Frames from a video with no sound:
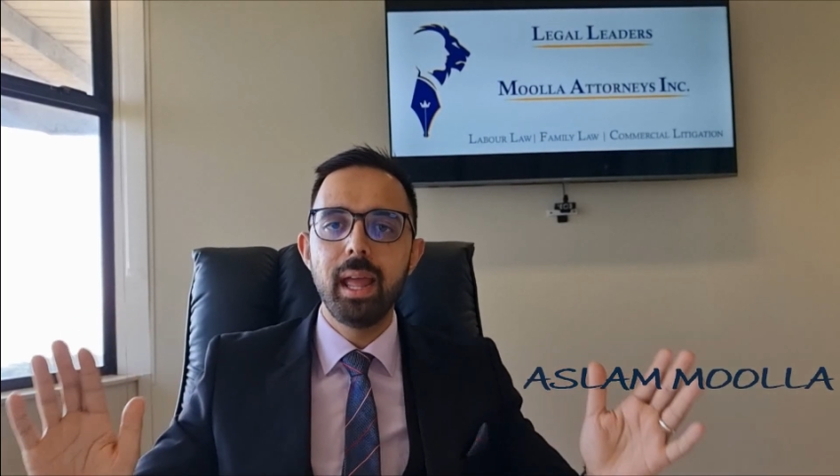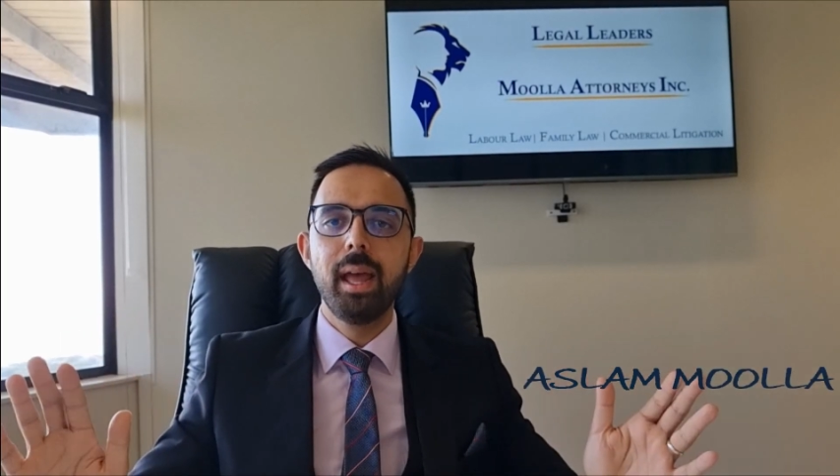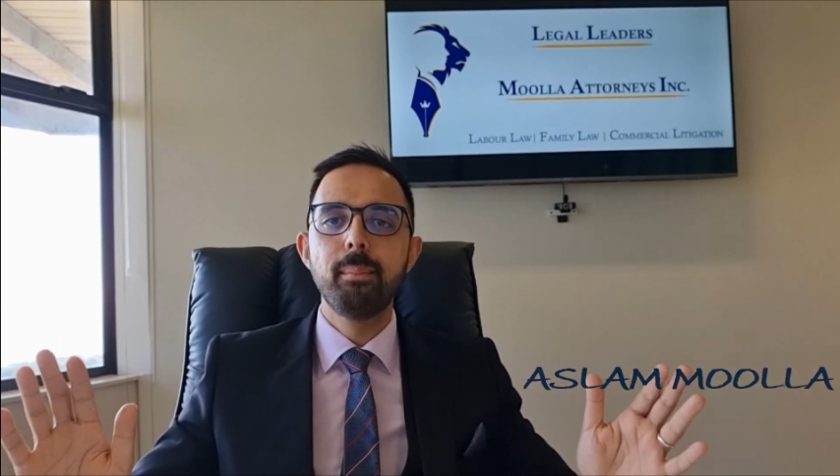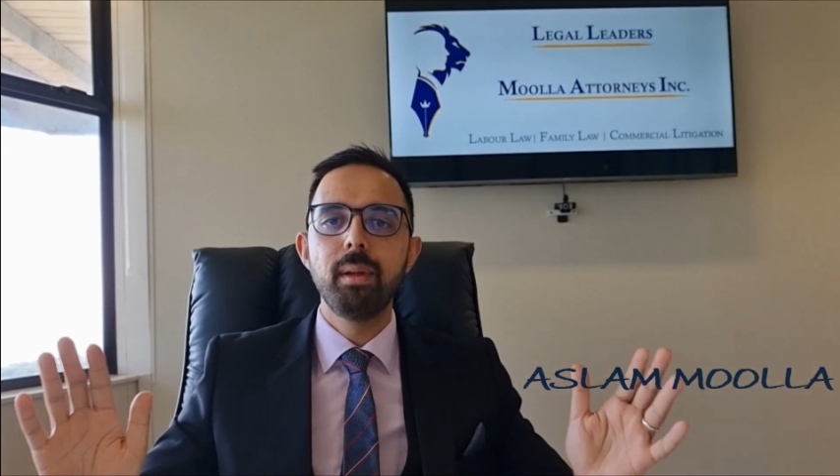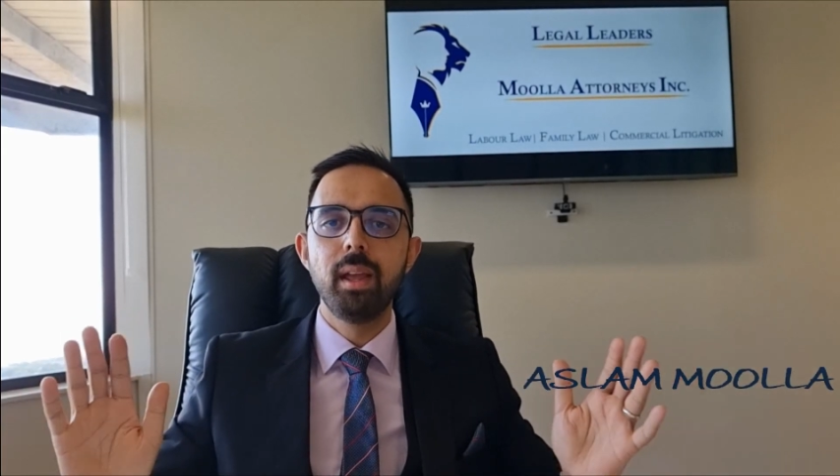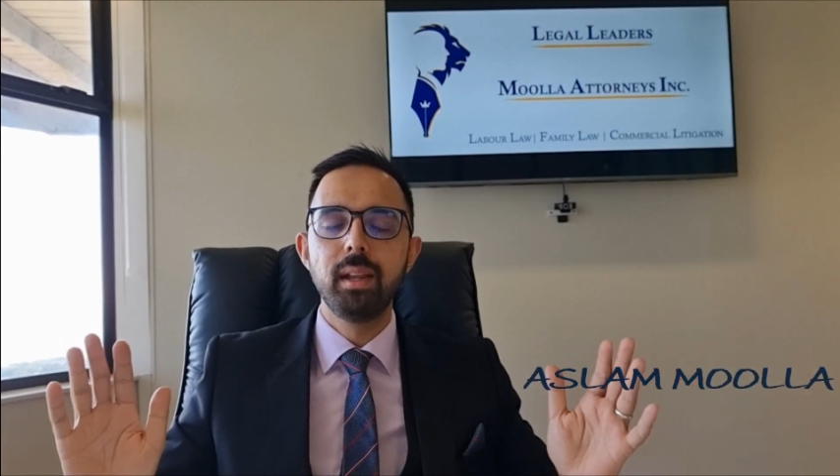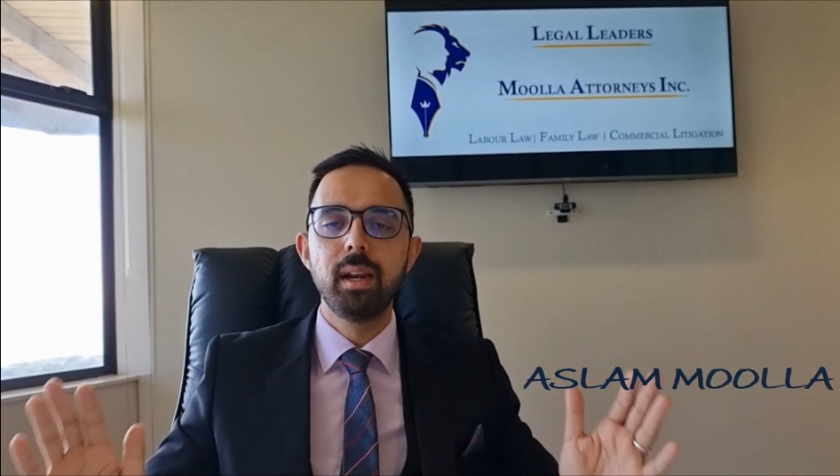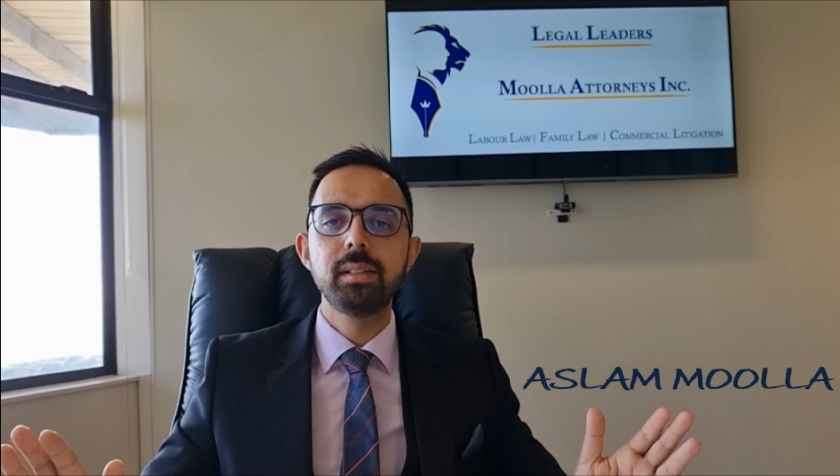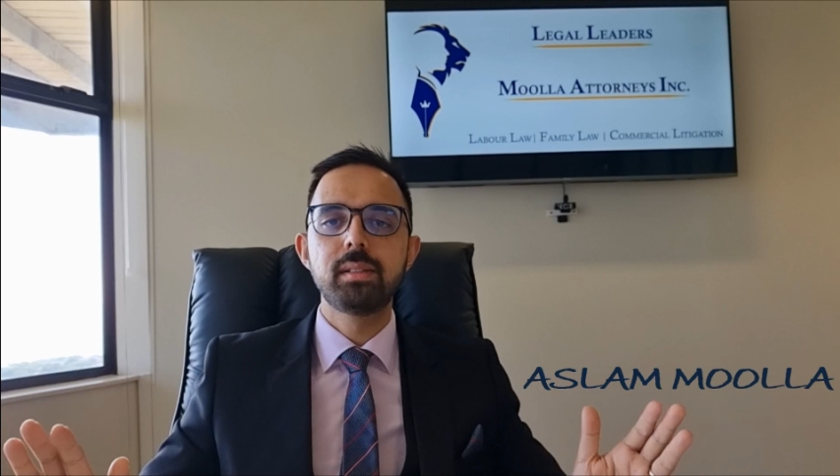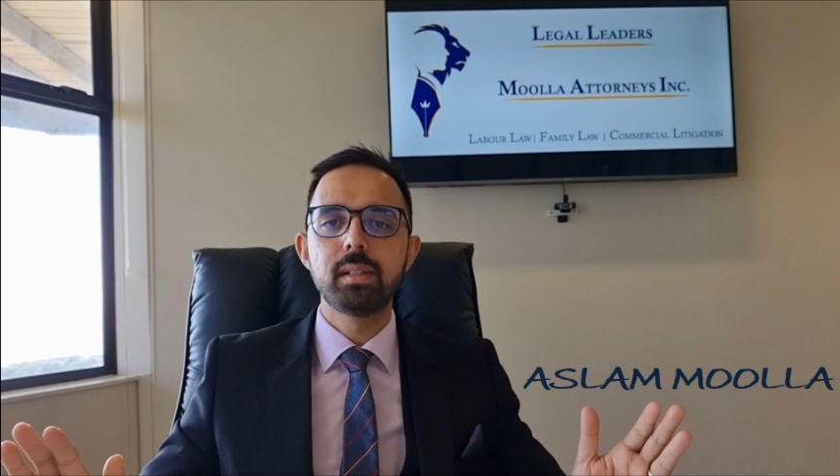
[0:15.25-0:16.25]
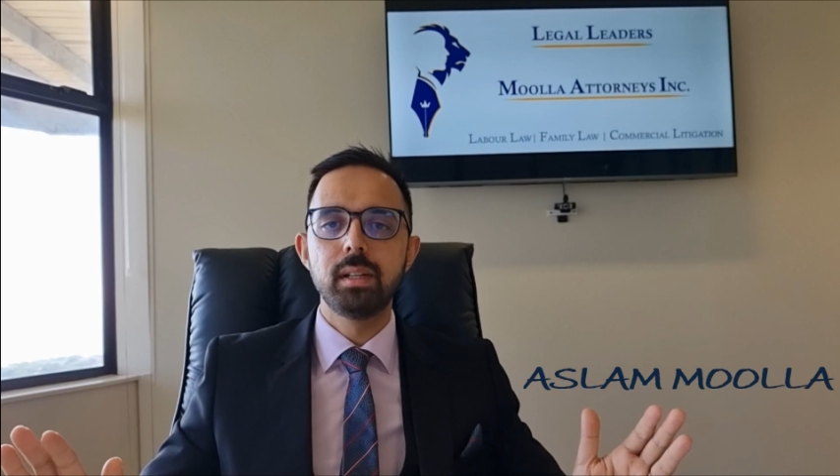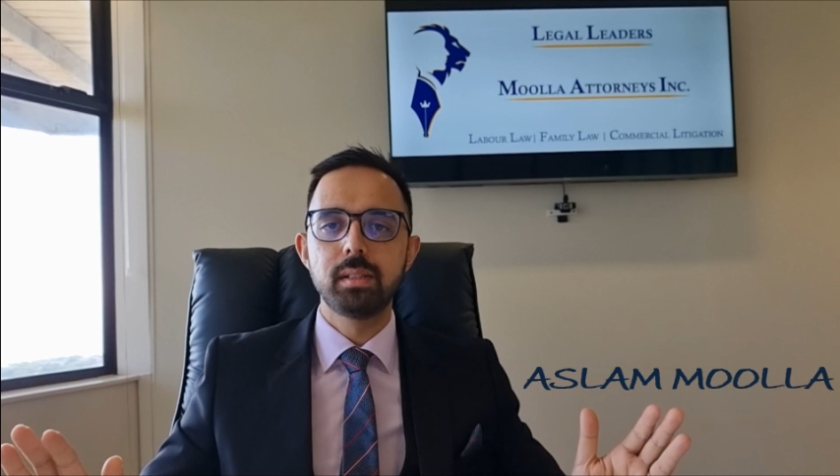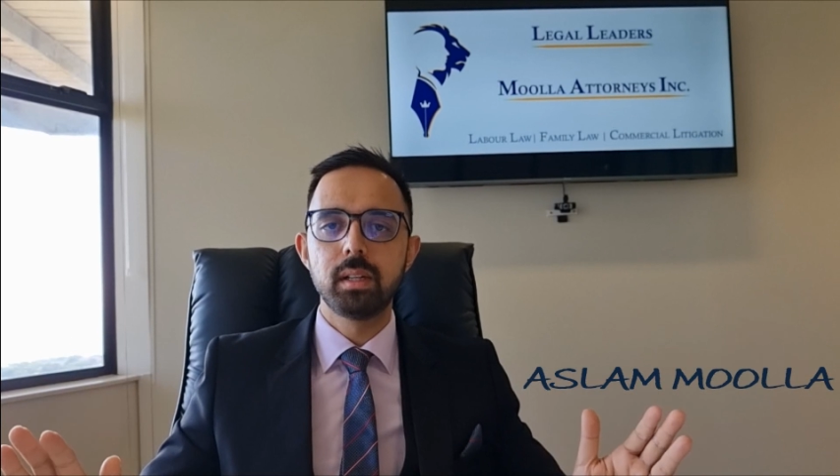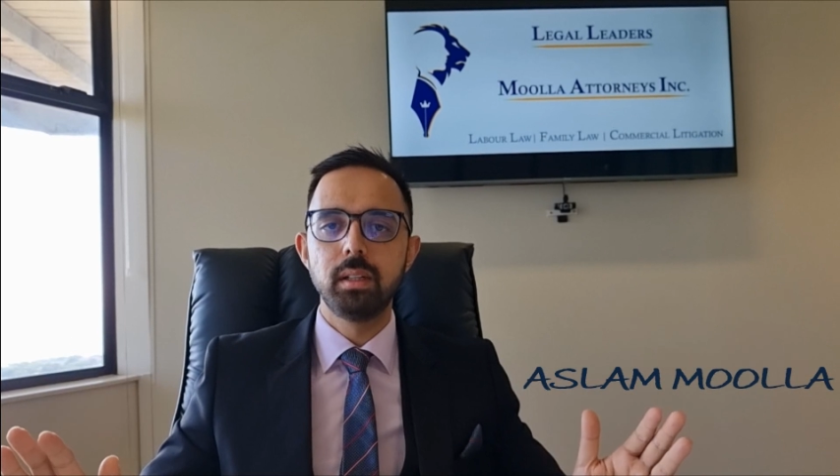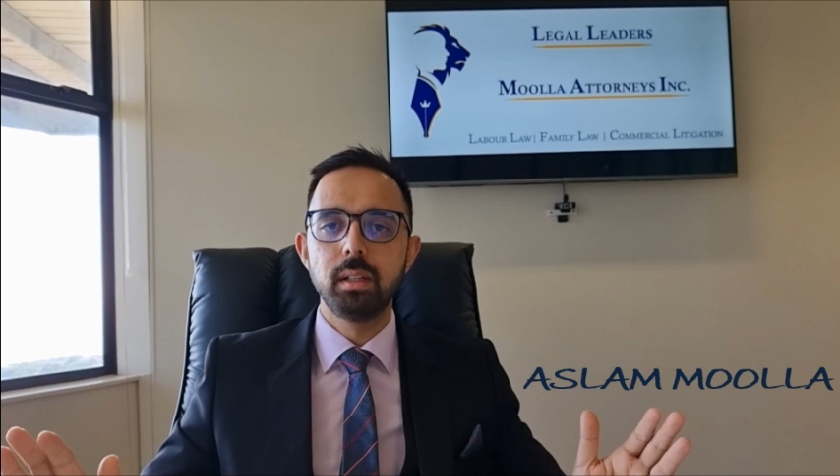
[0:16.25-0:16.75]
am a registered
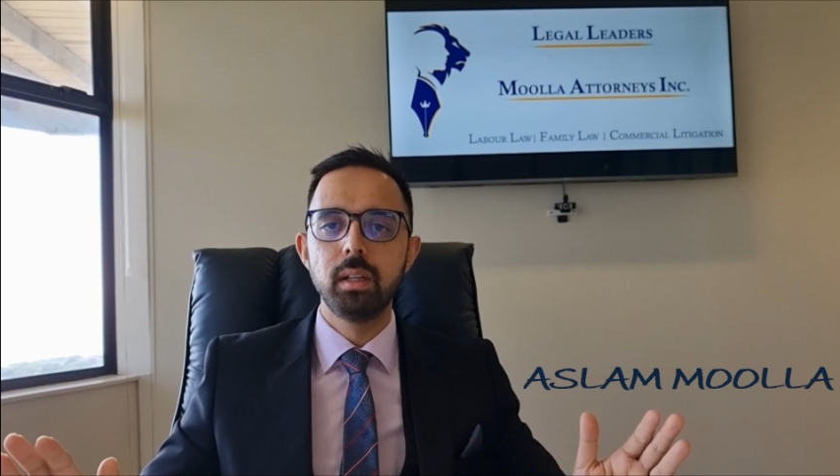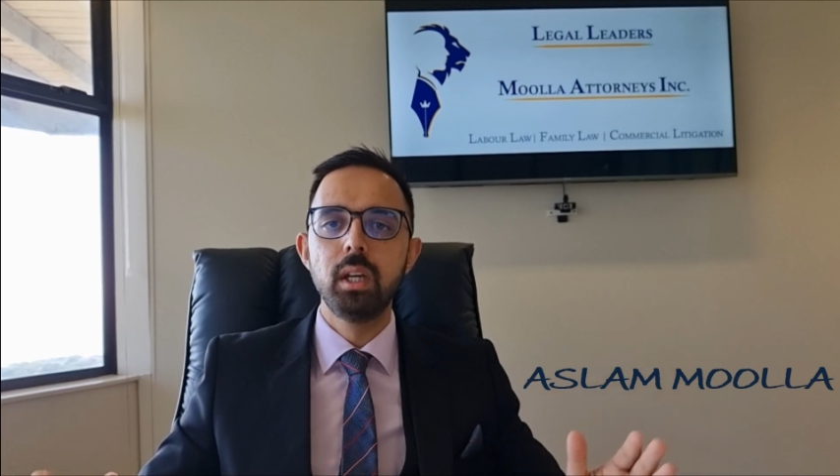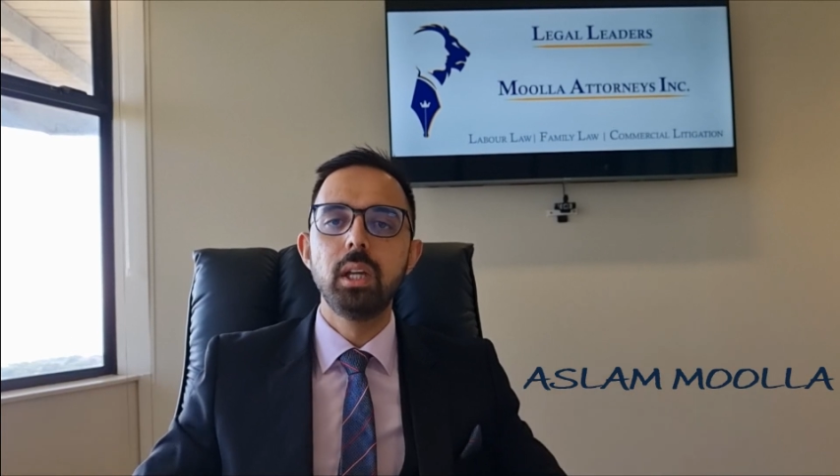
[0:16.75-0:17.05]
attorney.